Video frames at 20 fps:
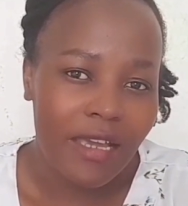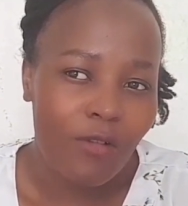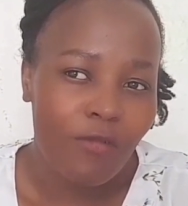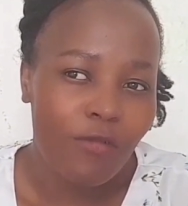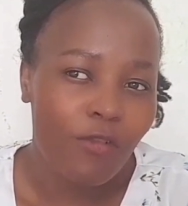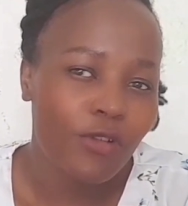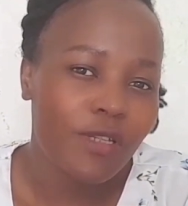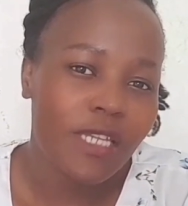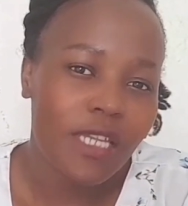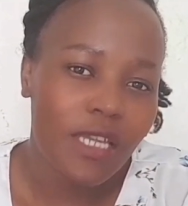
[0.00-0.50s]

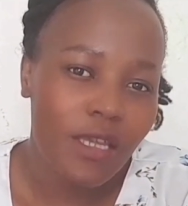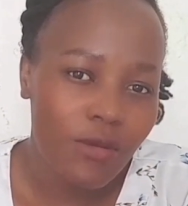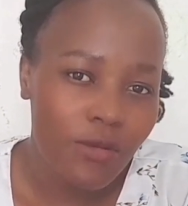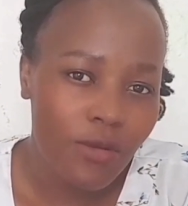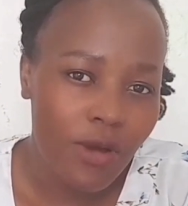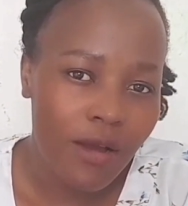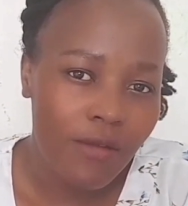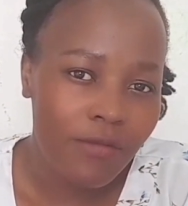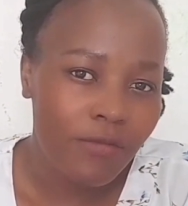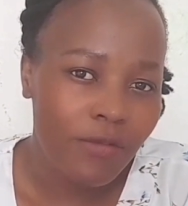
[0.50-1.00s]
Of course, here you
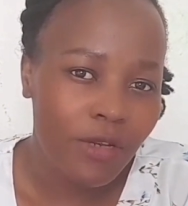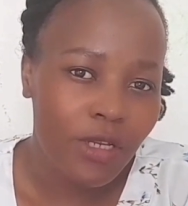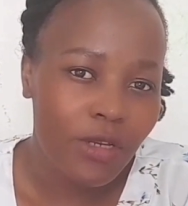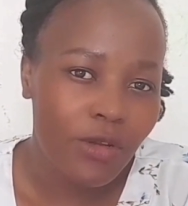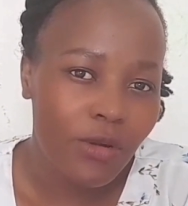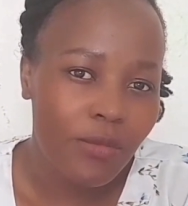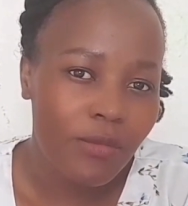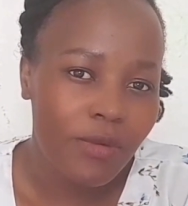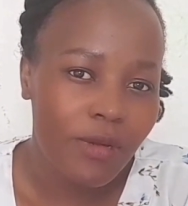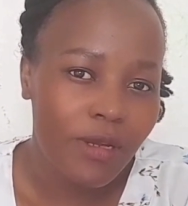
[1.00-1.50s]
have
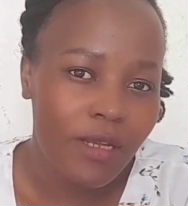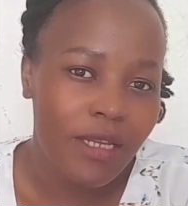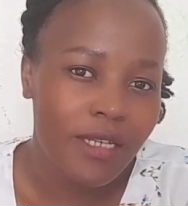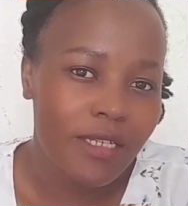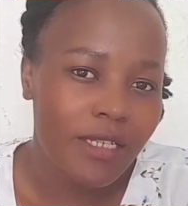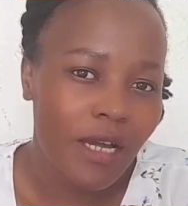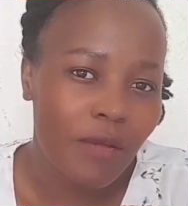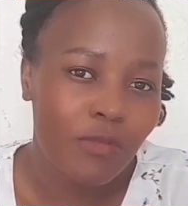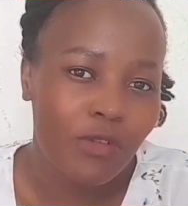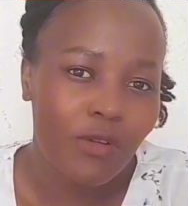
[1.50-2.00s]
freedom
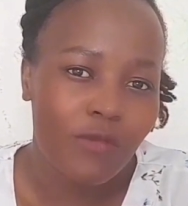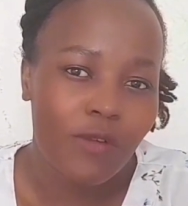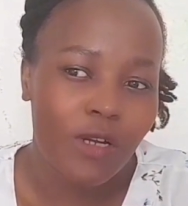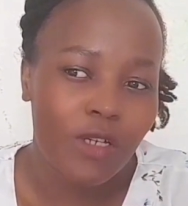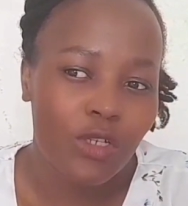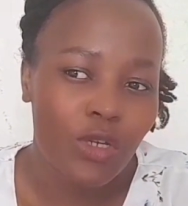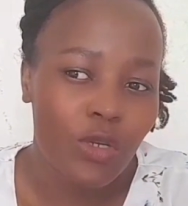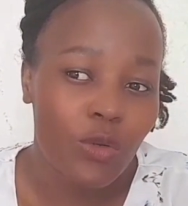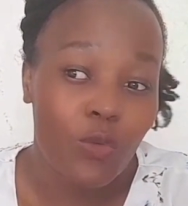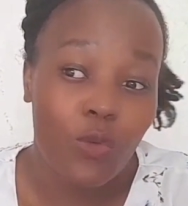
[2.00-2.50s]
in terms of
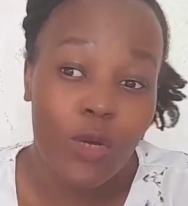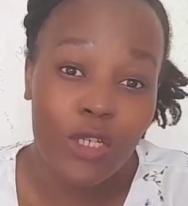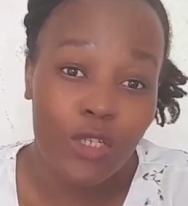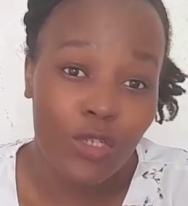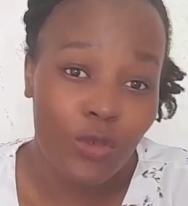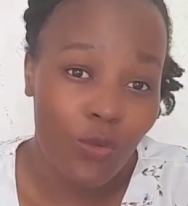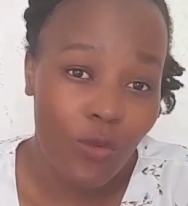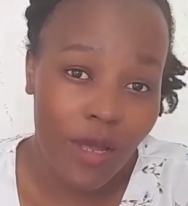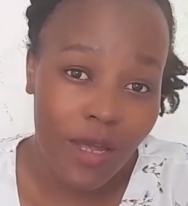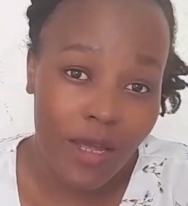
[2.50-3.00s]
actually
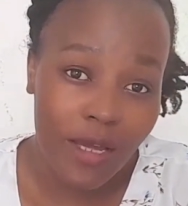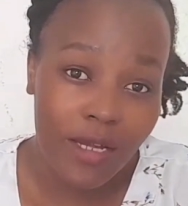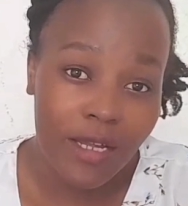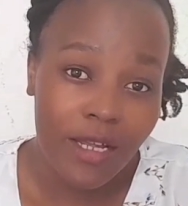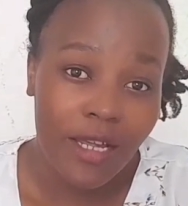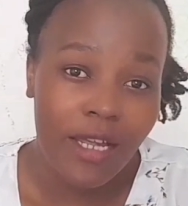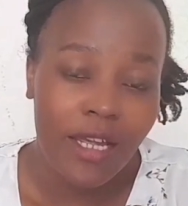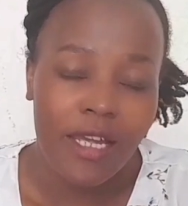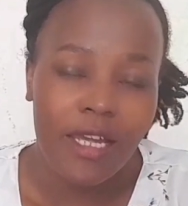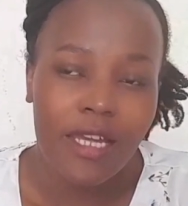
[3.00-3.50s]
what you wear,
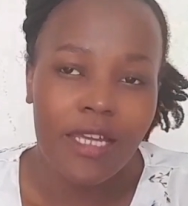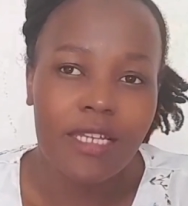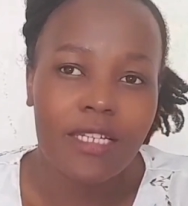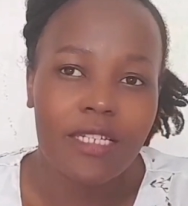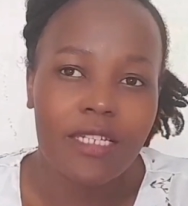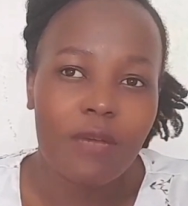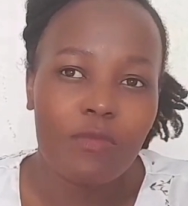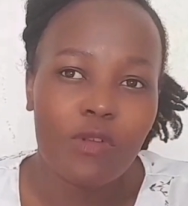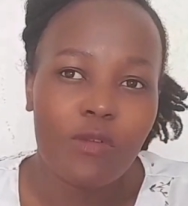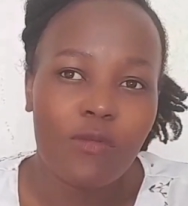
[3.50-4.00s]
in
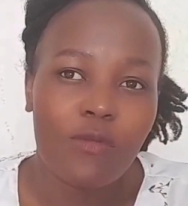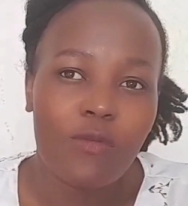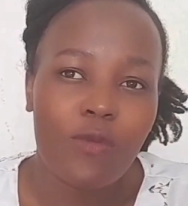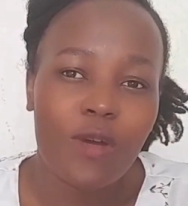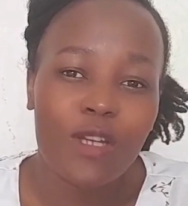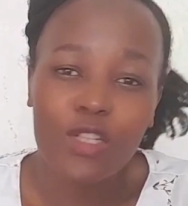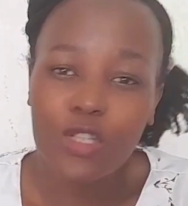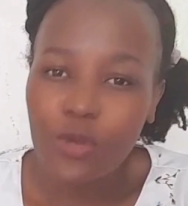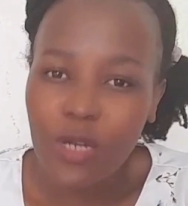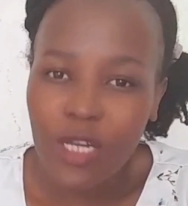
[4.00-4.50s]
terms of
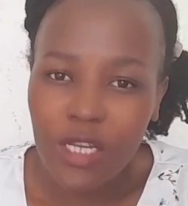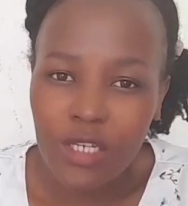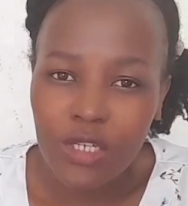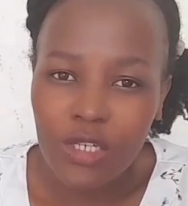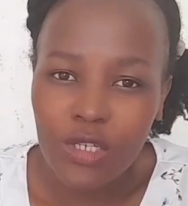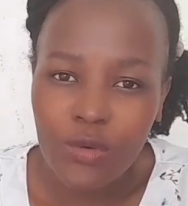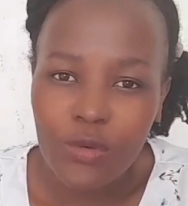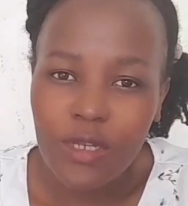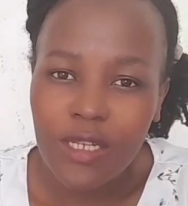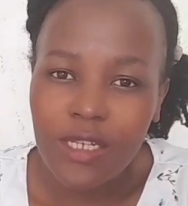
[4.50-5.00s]
what you can
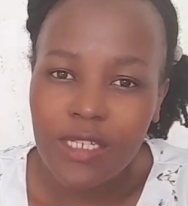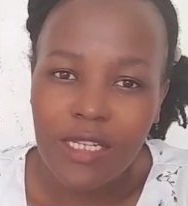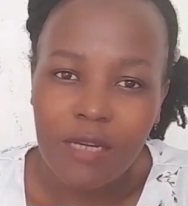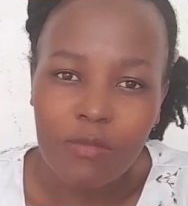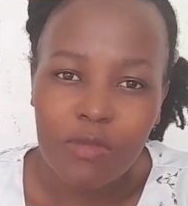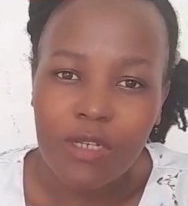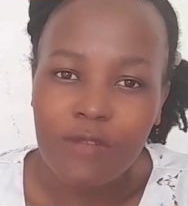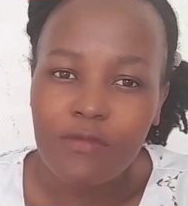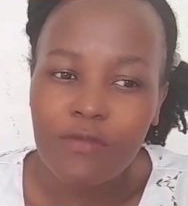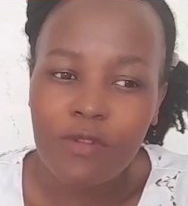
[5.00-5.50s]
do, in
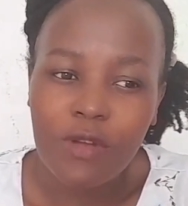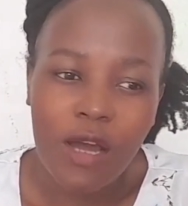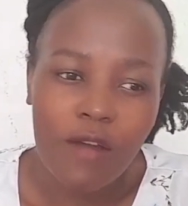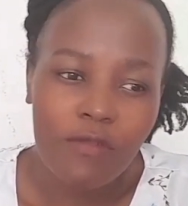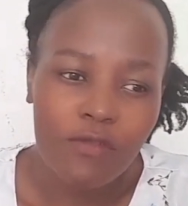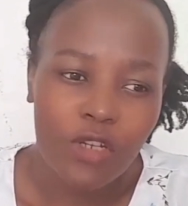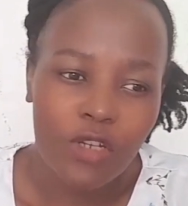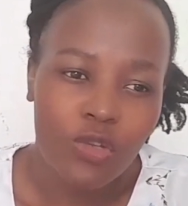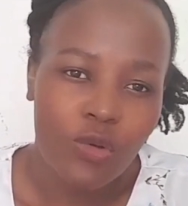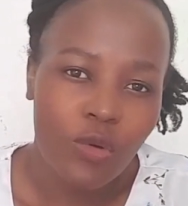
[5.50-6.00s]
terms of
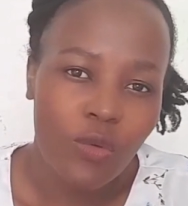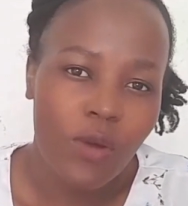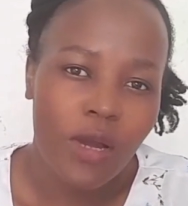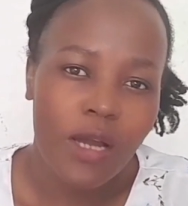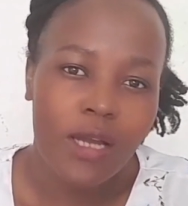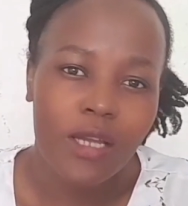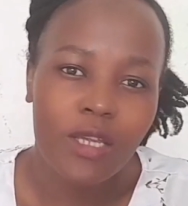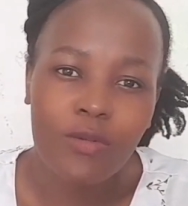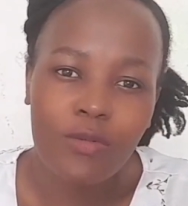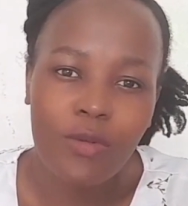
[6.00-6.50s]
after your
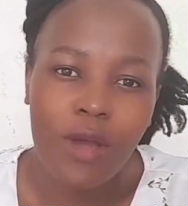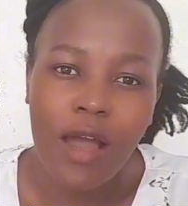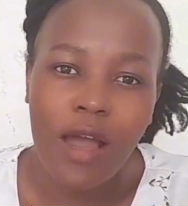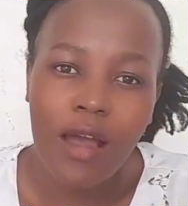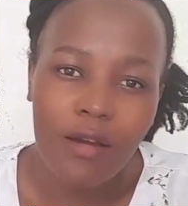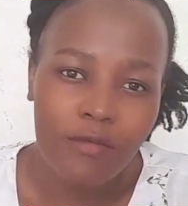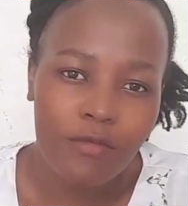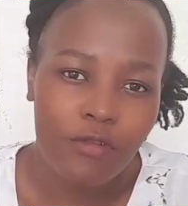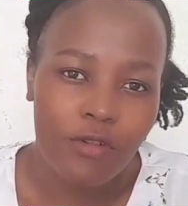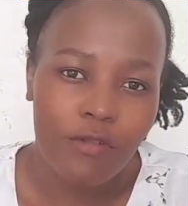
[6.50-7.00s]
work, you
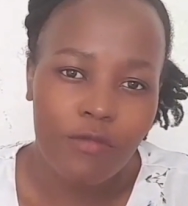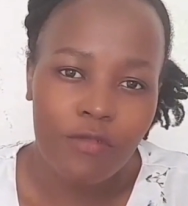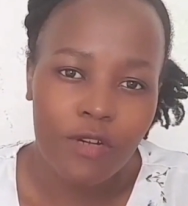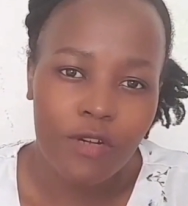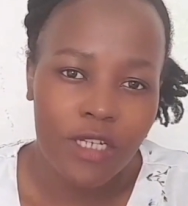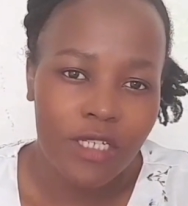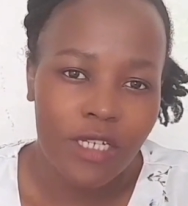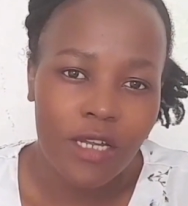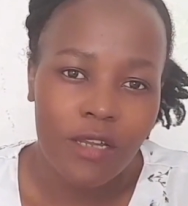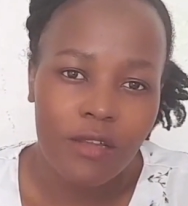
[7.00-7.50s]
have your
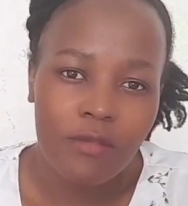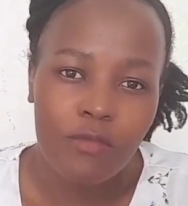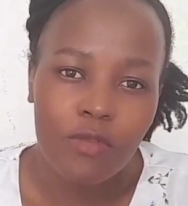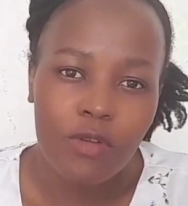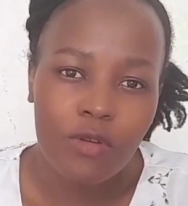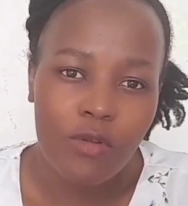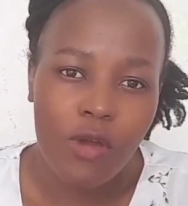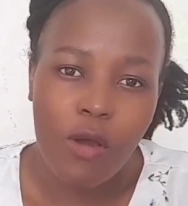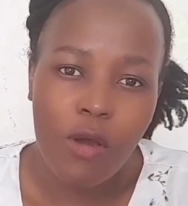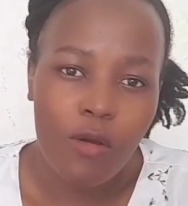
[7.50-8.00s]
free time,
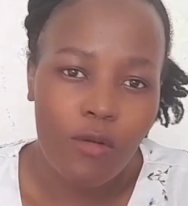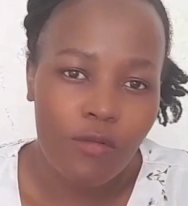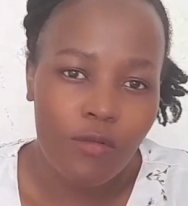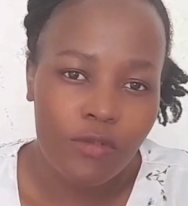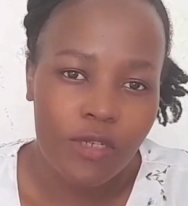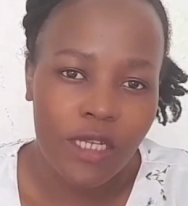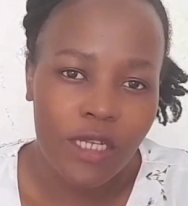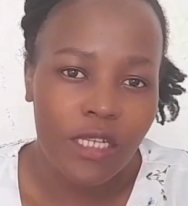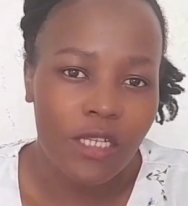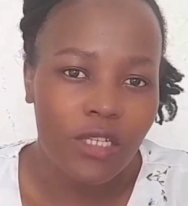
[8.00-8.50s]
your off
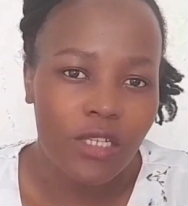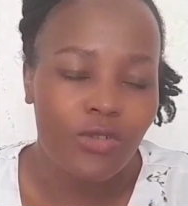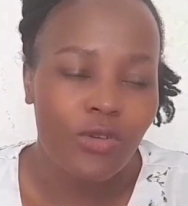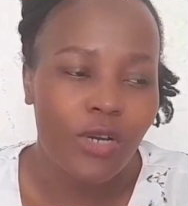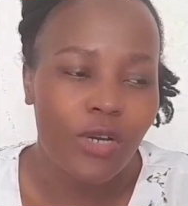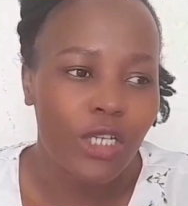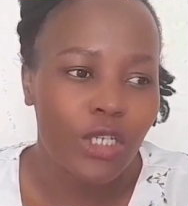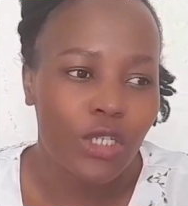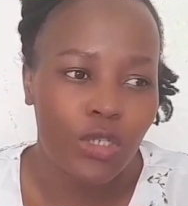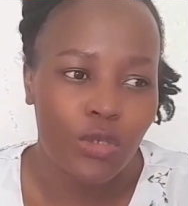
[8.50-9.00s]
day, you
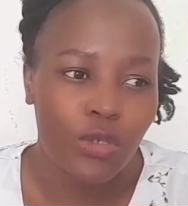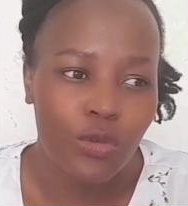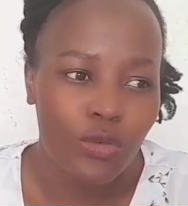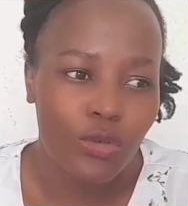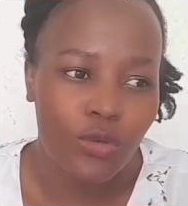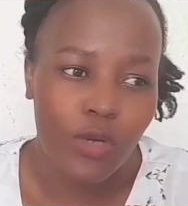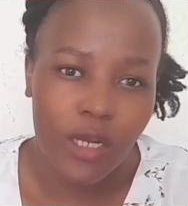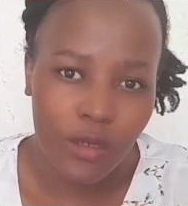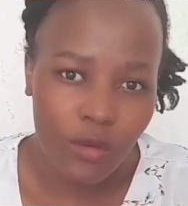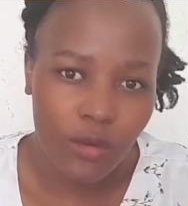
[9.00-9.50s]
can
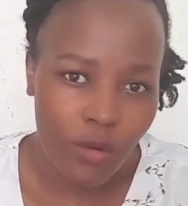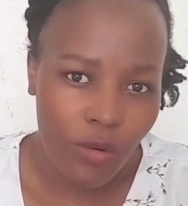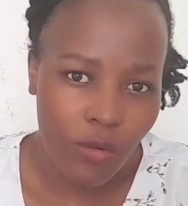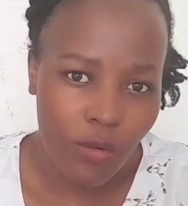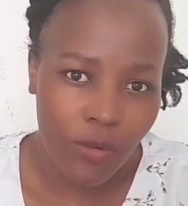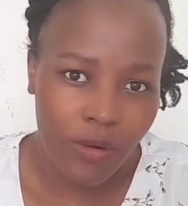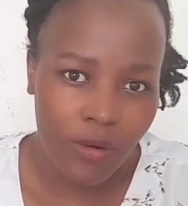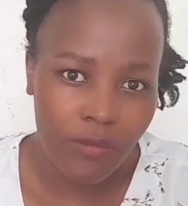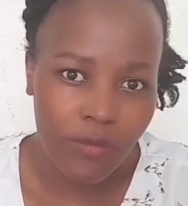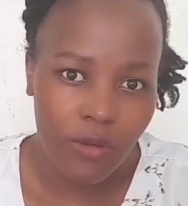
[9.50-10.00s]
go
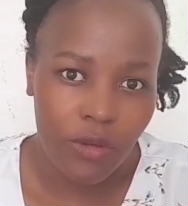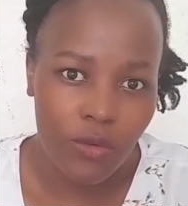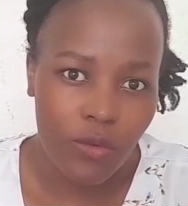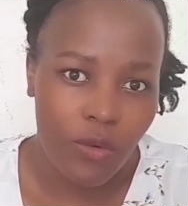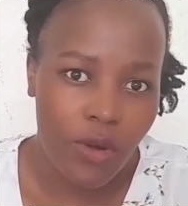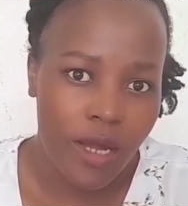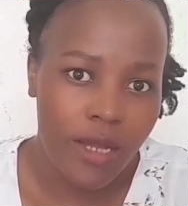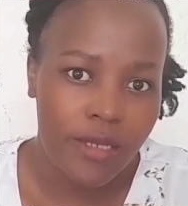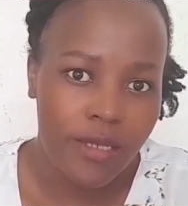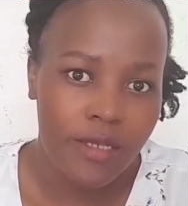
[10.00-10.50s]
wherever you
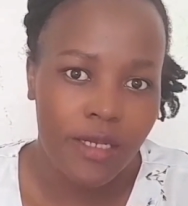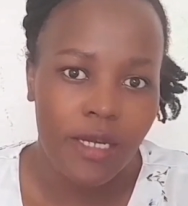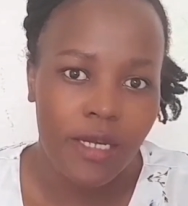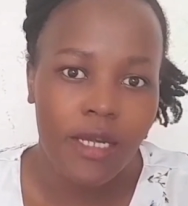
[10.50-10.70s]
want.